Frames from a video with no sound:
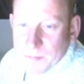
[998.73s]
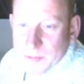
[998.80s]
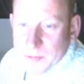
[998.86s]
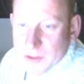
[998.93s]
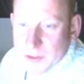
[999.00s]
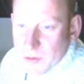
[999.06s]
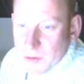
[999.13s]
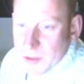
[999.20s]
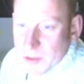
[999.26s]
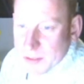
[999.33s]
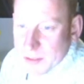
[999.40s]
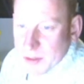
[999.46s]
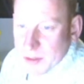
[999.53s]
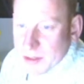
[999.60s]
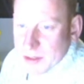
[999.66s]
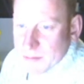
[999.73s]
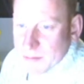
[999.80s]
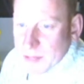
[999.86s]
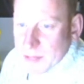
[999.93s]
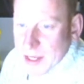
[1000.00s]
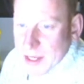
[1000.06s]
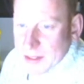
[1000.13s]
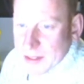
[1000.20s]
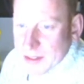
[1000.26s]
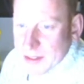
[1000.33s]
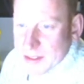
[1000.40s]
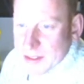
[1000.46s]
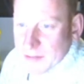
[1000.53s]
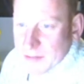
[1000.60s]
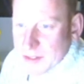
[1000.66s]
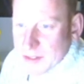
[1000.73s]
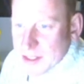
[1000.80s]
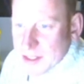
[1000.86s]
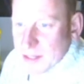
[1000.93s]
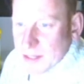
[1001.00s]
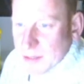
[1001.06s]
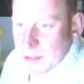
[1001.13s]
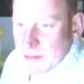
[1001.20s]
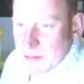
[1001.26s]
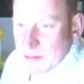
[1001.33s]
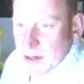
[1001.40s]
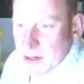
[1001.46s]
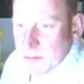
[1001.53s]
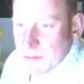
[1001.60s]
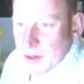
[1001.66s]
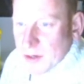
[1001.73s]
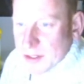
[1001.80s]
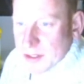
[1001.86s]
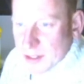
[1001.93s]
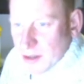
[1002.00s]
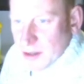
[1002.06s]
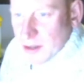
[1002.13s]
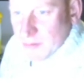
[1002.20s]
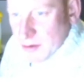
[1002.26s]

So always worth getting these if you see them at the right price. They go for